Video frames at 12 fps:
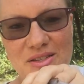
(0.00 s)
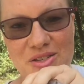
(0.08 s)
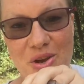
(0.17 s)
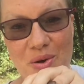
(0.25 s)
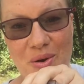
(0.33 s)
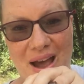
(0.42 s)

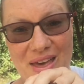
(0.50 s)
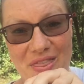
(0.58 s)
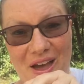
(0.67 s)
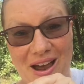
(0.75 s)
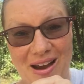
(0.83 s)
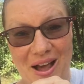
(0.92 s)
So I
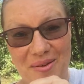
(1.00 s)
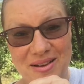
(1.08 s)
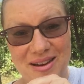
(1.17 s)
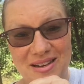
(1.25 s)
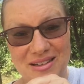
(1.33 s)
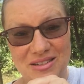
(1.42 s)
thought I
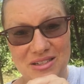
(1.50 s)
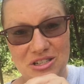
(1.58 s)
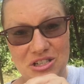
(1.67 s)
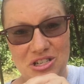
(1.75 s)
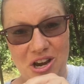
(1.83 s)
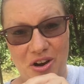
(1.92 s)
would
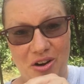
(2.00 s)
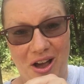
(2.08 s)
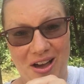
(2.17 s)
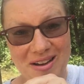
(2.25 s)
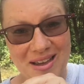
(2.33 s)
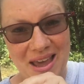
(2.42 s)
share
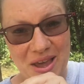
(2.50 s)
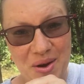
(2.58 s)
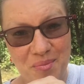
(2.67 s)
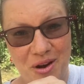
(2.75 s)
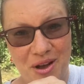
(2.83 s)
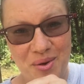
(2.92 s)
on
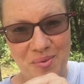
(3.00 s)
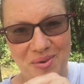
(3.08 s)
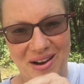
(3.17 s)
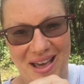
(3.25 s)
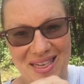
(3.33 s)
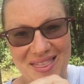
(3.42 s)
camera
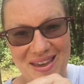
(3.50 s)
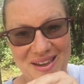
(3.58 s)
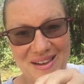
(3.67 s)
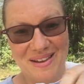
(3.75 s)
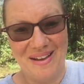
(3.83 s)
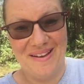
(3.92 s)
what I
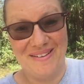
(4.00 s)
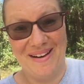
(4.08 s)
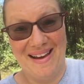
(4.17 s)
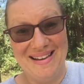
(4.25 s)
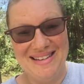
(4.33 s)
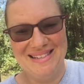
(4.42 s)
think, all
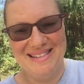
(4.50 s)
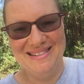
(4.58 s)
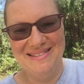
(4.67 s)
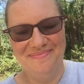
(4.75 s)
right?